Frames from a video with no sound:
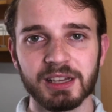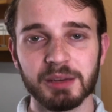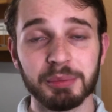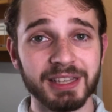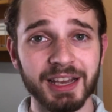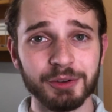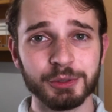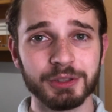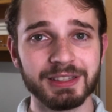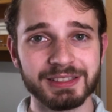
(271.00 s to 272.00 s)
But how
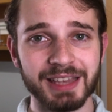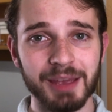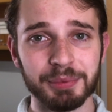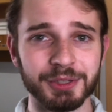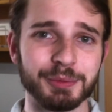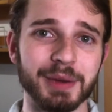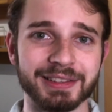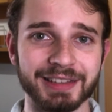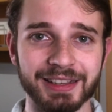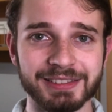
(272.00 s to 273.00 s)
could this happen, you
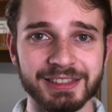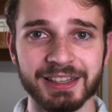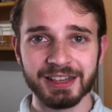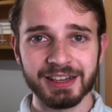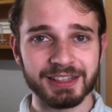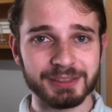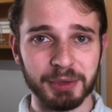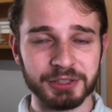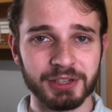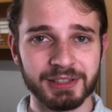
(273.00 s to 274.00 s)
might ask,
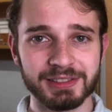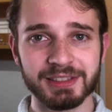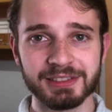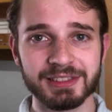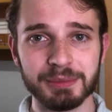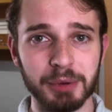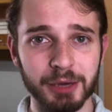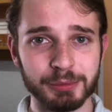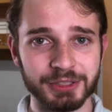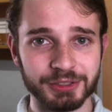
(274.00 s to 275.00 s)
especially since the
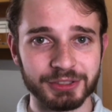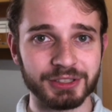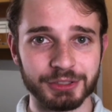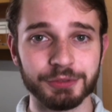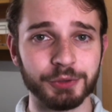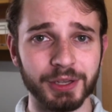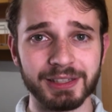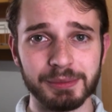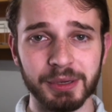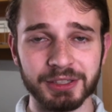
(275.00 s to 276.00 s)
Bobs are such a
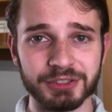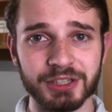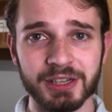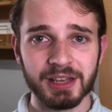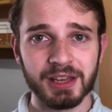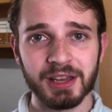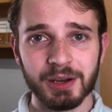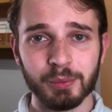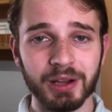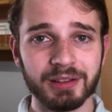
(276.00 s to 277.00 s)
friendly bunch?
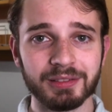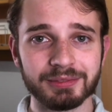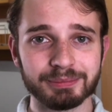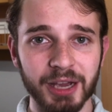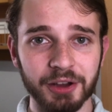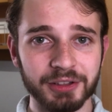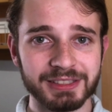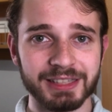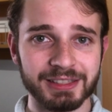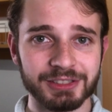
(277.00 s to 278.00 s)
Well, my
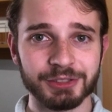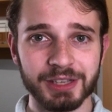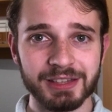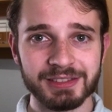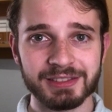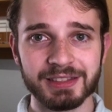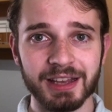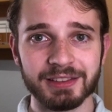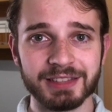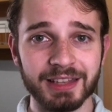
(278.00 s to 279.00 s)
honest answer is
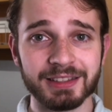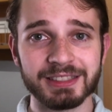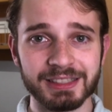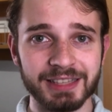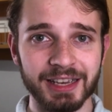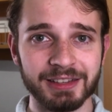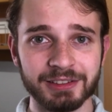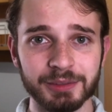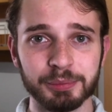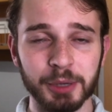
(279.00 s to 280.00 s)
that Dennis E.
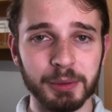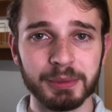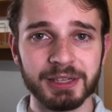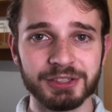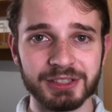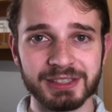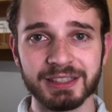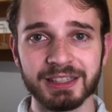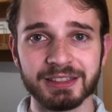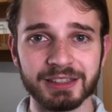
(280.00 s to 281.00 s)
Taylor probably just
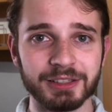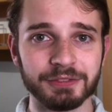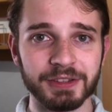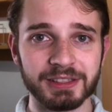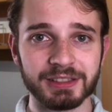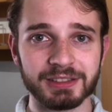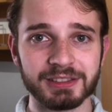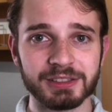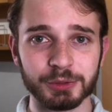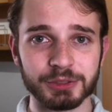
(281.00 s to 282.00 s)
needed a convenient
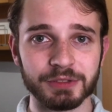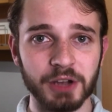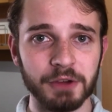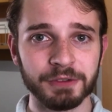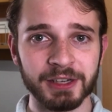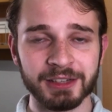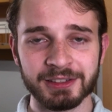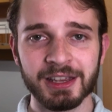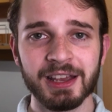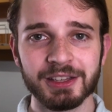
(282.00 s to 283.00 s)
source of
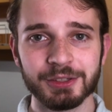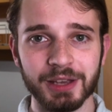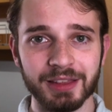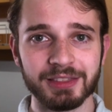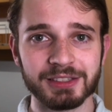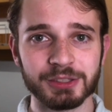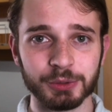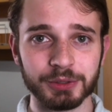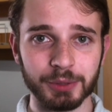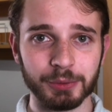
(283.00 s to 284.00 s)
conflict to get the
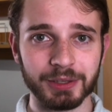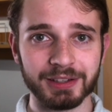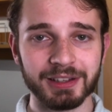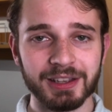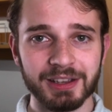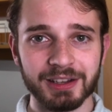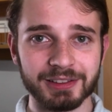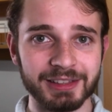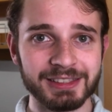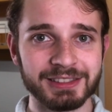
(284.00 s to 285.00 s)
story rolling,
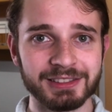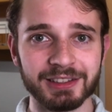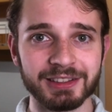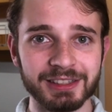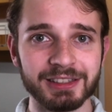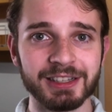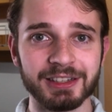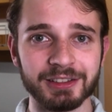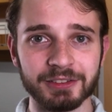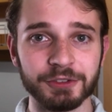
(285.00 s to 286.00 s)
at least until he
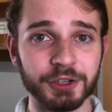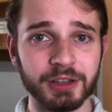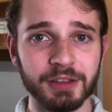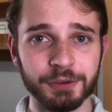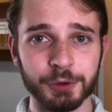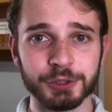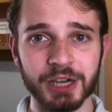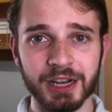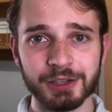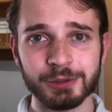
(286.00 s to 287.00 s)
can thoroughly
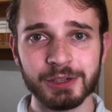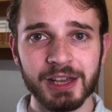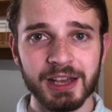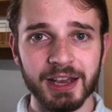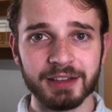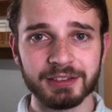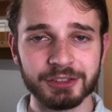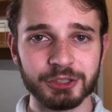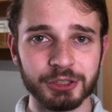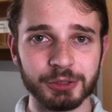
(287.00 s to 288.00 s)
foreshadow and
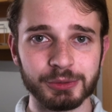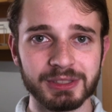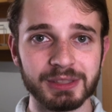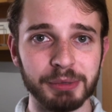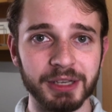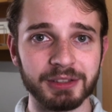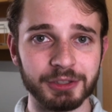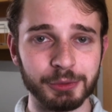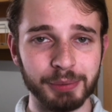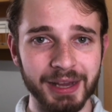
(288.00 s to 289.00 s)
introduce the big
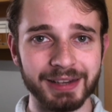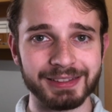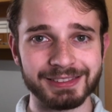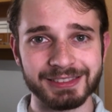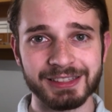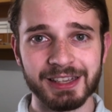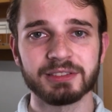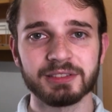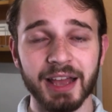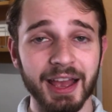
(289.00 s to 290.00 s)
new baddies.
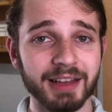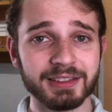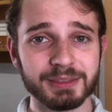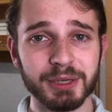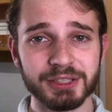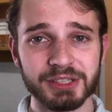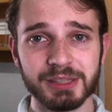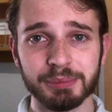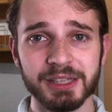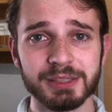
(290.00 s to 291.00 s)
And as much as
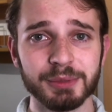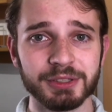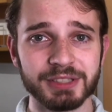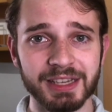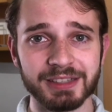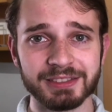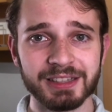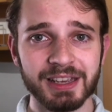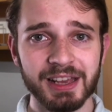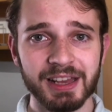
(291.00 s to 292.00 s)
it pains me to say it,
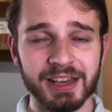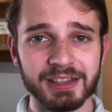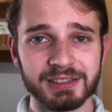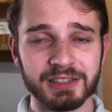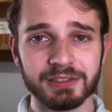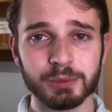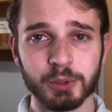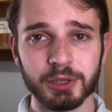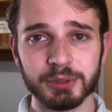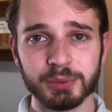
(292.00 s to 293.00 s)
a civil
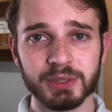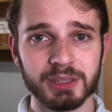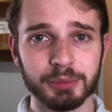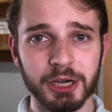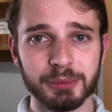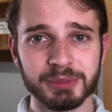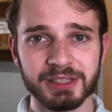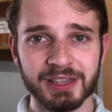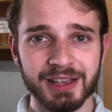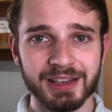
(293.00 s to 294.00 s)
war between the
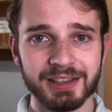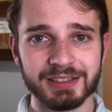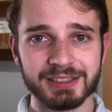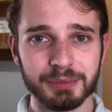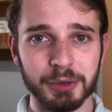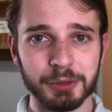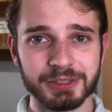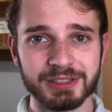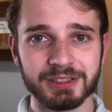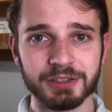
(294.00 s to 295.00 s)
Bobs is the
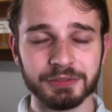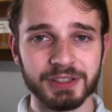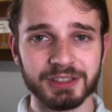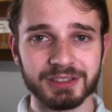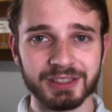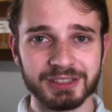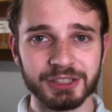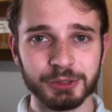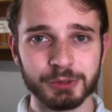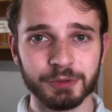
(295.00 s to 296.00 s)
most convenient
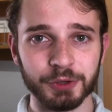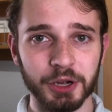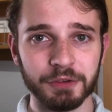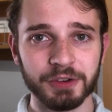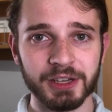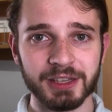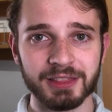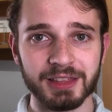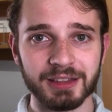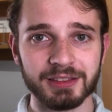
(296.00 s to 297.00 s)
excuse for
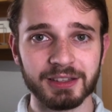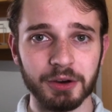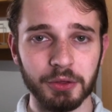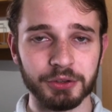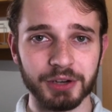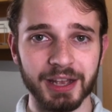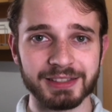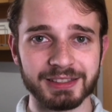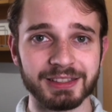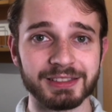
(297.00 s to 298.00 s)
conflict that the author
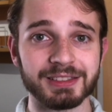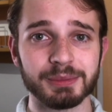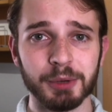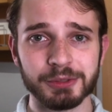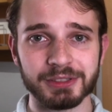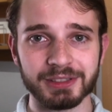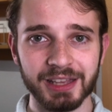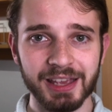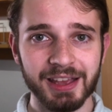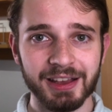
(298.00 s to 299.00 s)
has at his disposal.
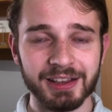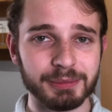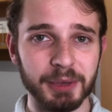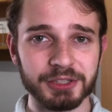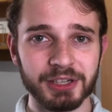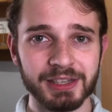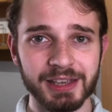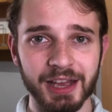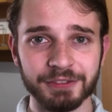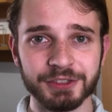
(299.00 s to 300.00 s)
especially
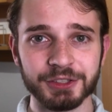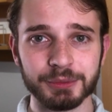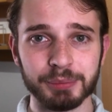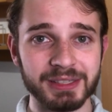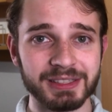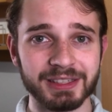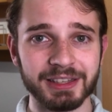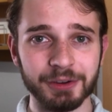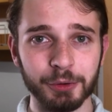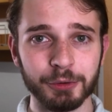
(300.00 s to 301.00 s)
after
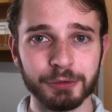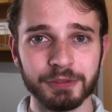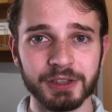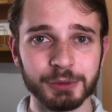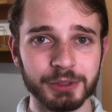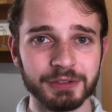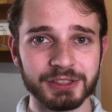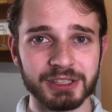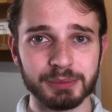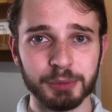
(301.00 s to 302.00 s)
basically all of the
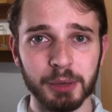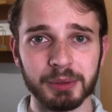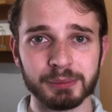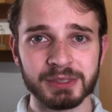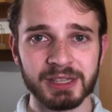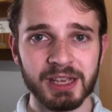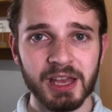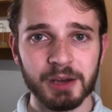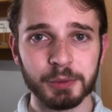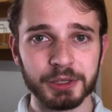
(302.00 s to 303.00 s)
universe's problems
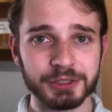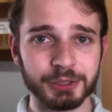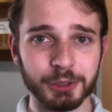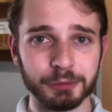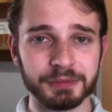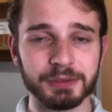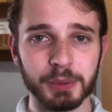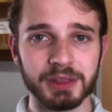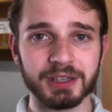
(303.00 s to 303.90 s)
were solved with the